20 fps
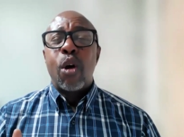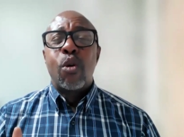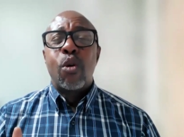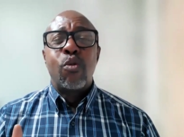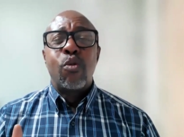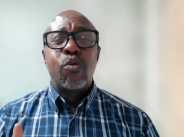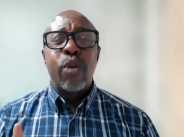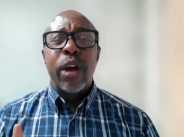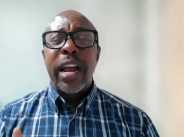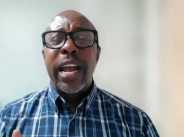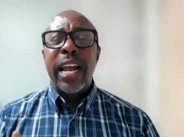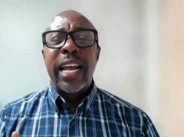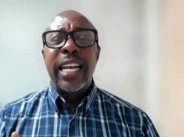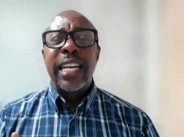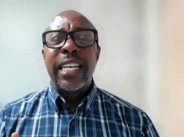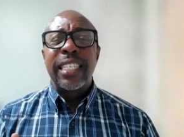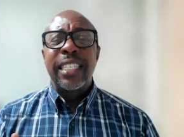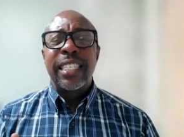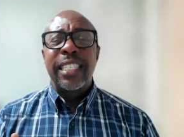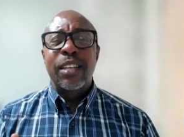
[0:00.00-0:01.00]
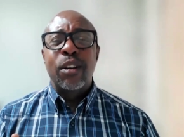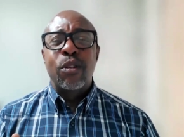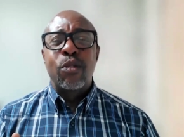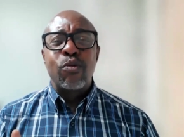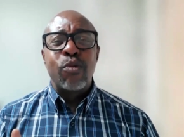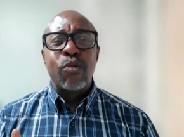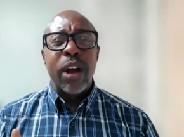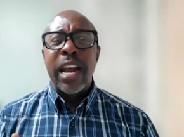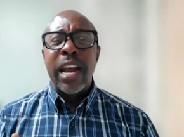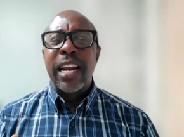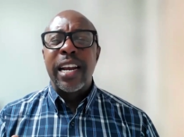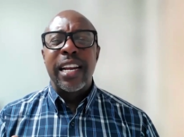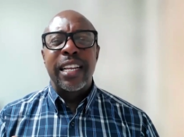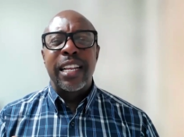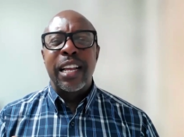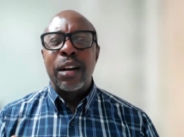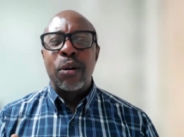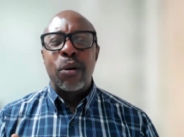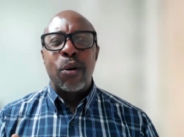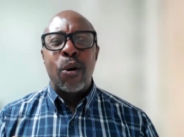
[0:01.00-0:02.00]
Grace greater
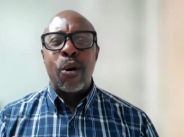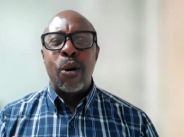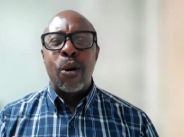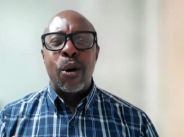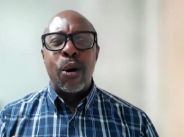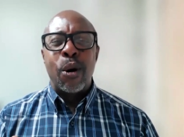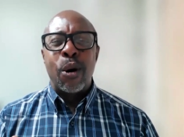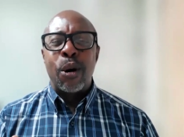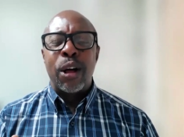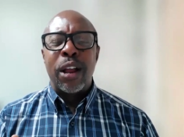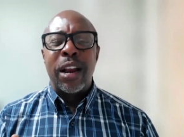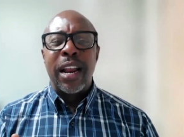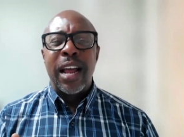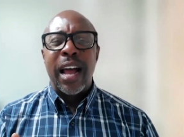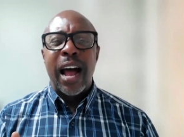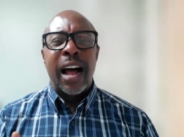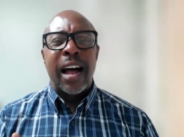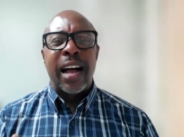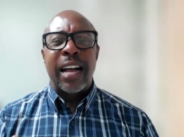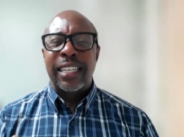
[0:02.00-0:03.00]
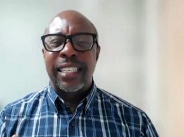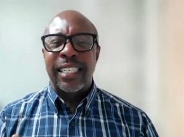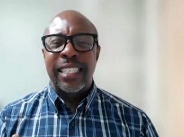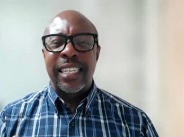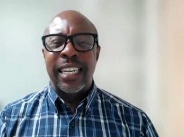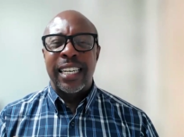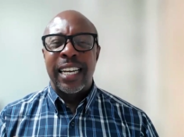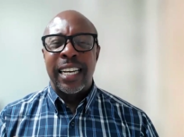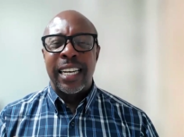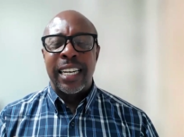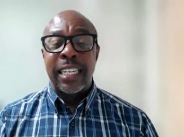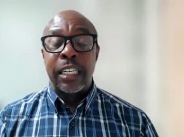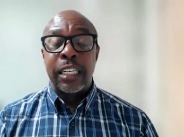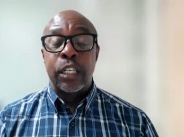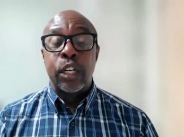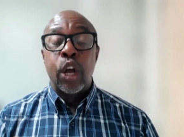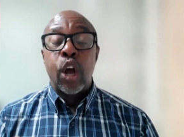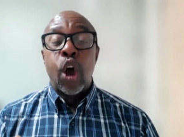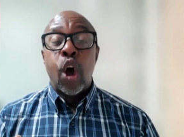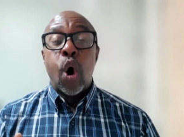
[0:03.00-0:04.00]
than all our
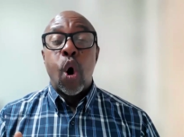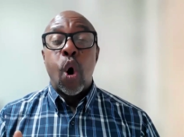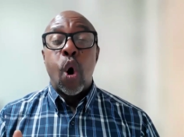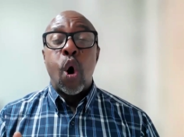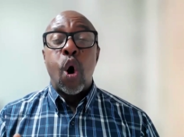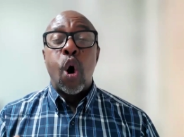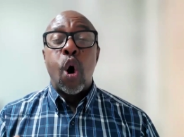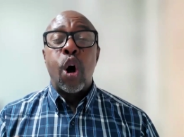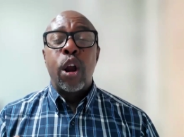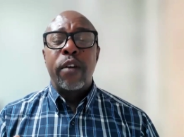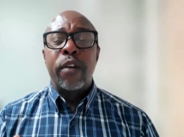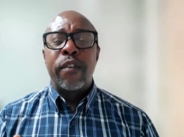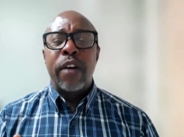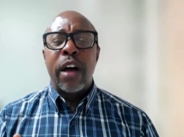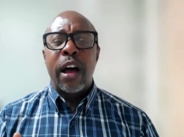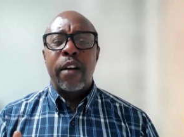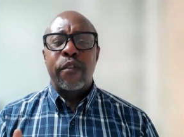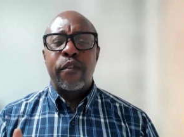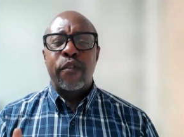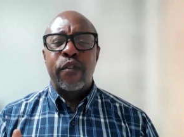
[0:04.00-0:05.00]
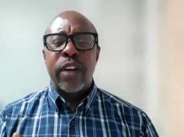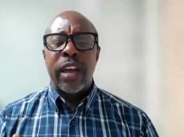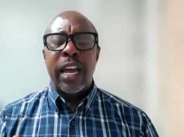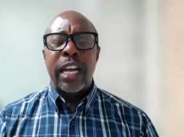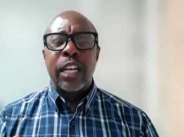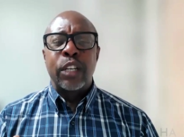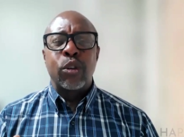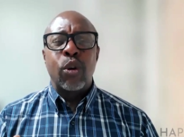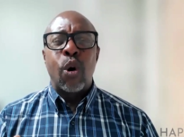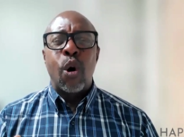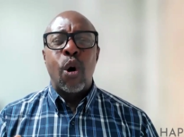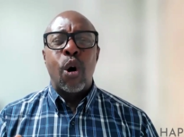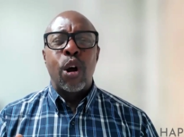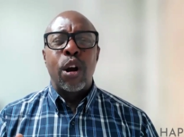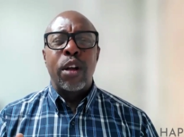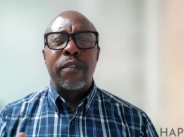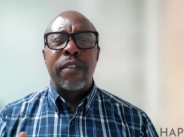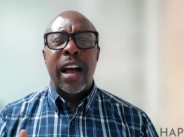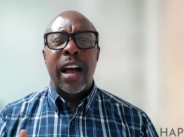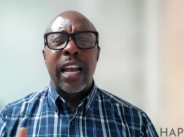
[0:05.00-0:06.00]
sins, all of our affairs,
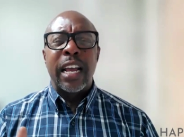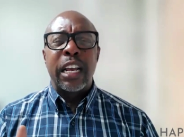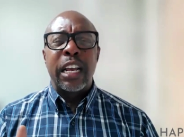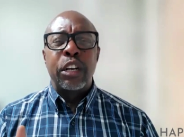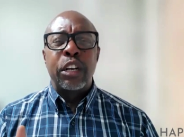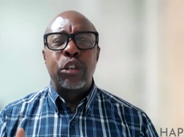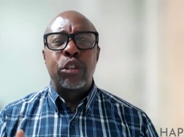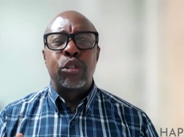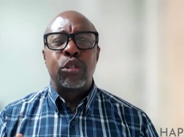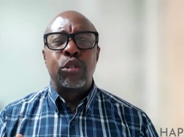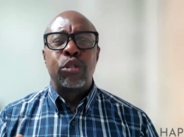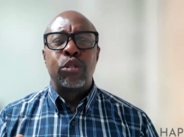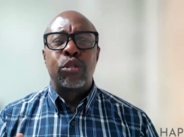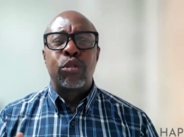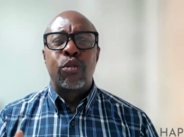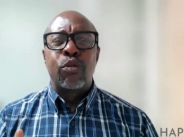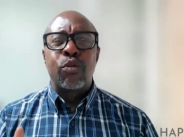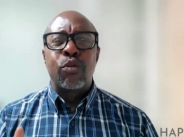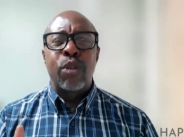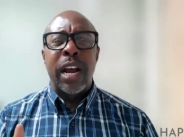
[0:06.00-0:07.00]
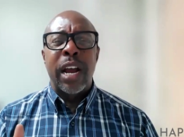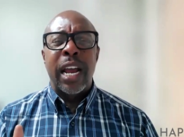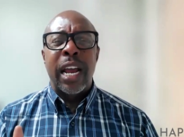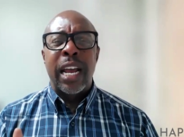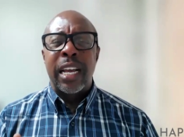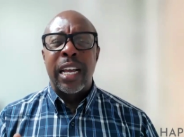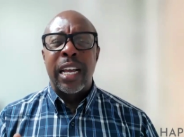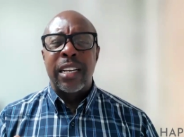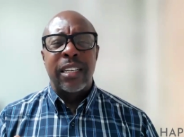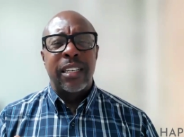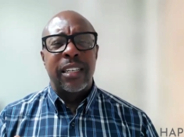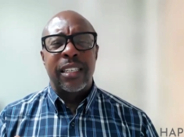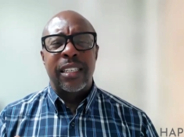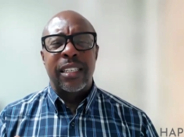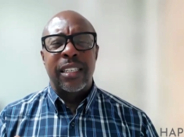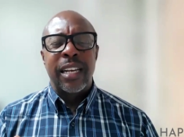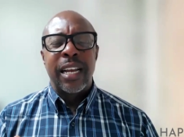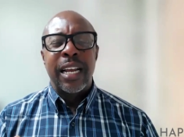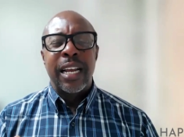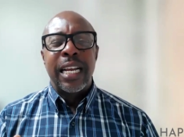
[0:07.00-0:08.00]
all of our issues,
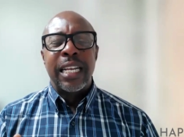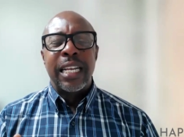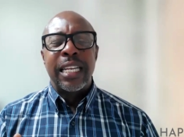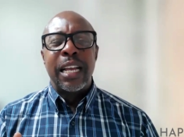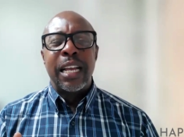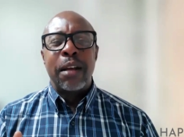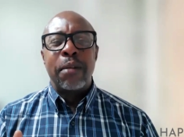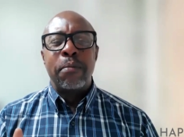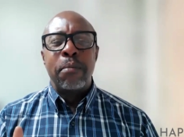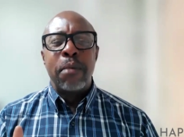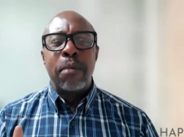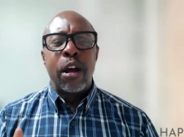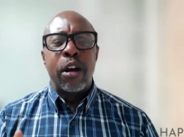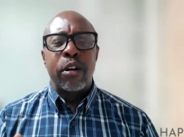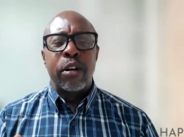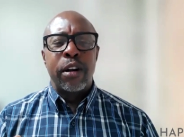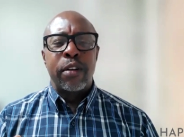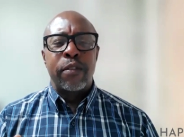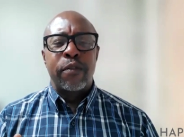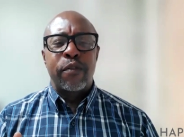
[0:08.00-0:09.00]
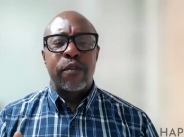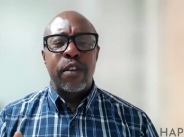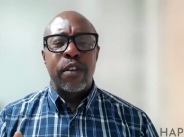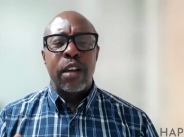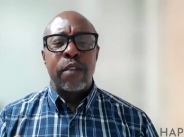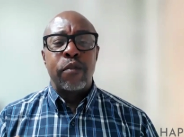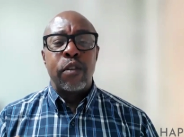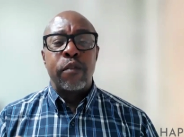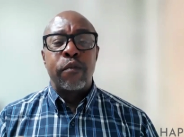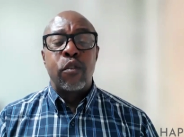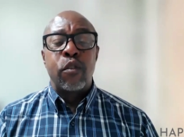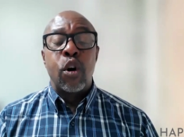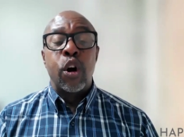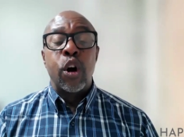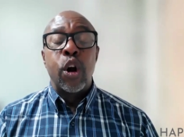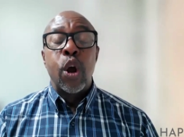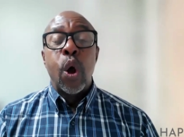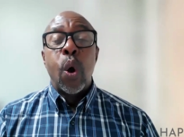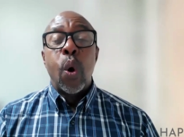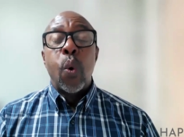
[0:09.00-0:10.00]
grace, the unmerited favor of
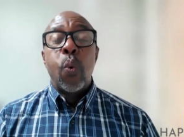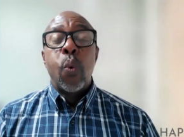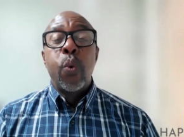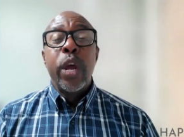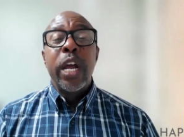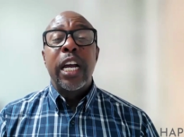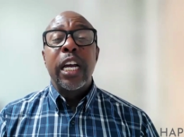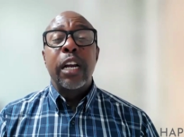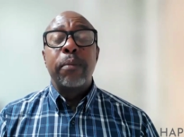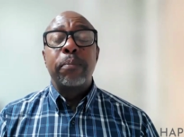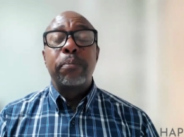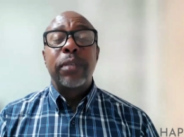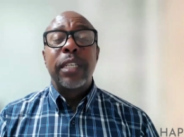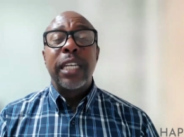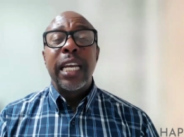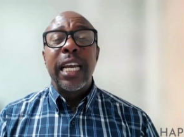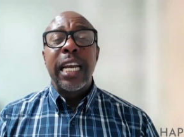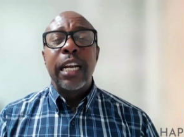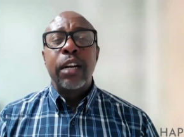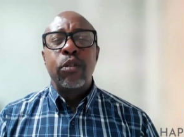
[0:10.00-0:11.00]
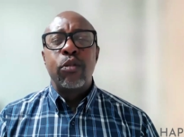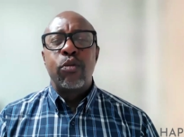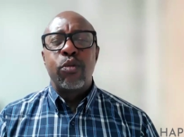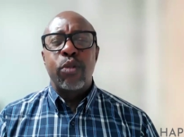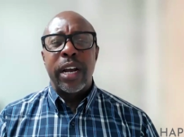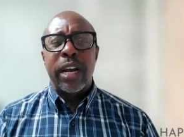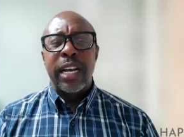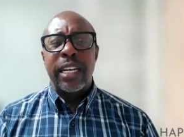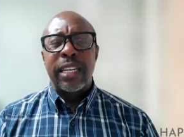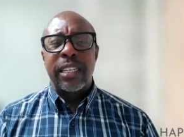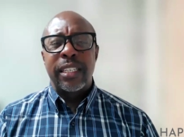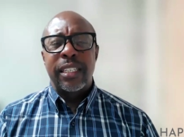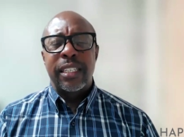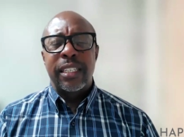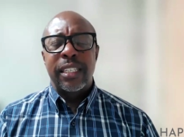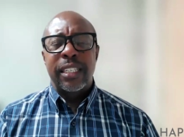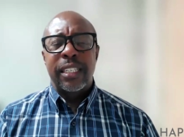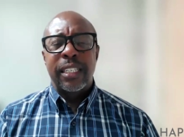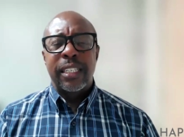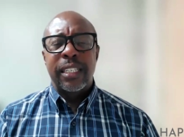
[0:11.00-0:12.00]
God. We could obtain
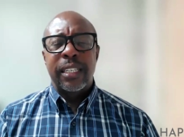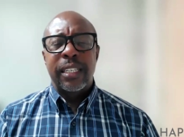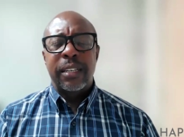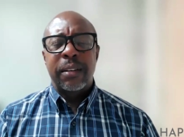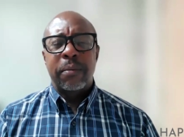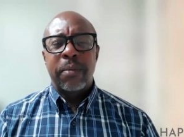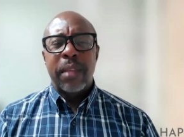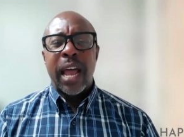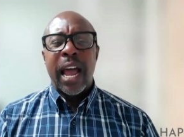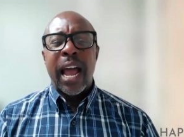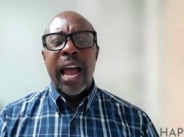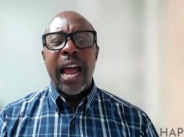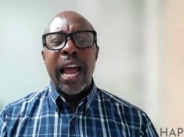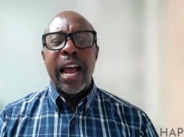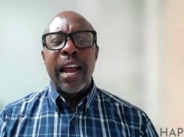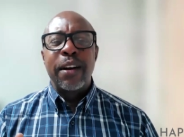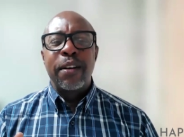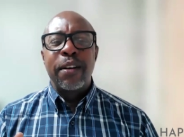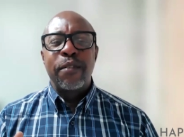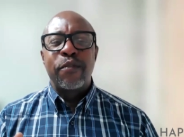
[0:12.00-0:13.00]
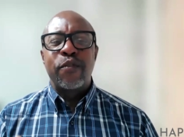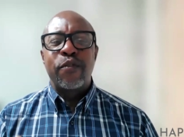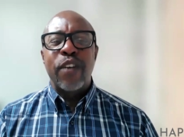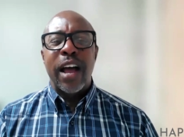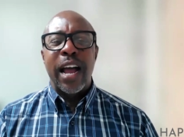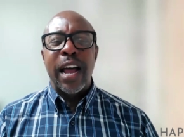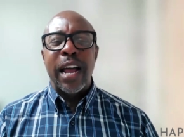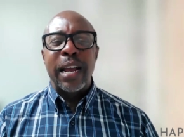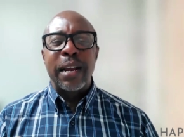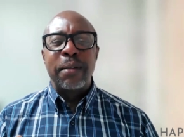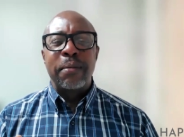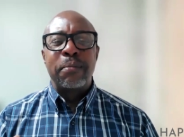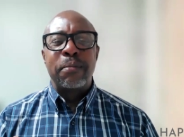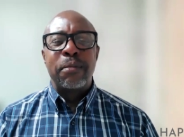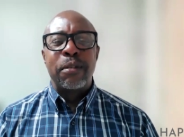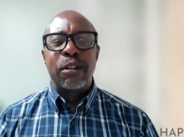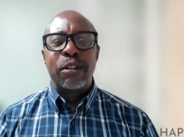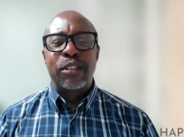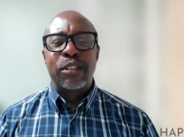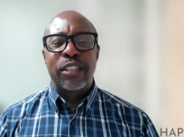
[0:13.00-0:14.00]
grace and find
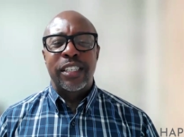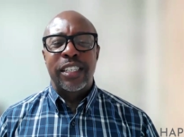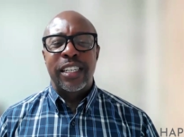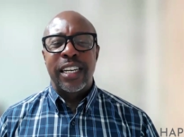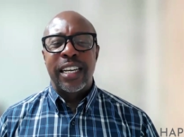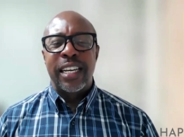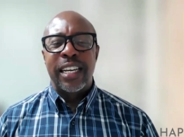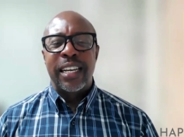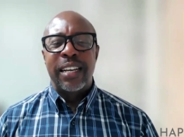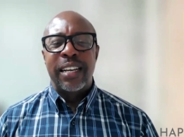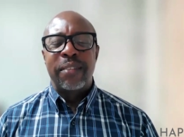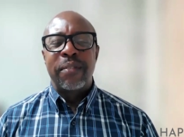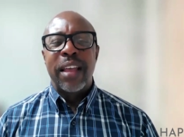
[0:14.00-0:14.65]
mercy,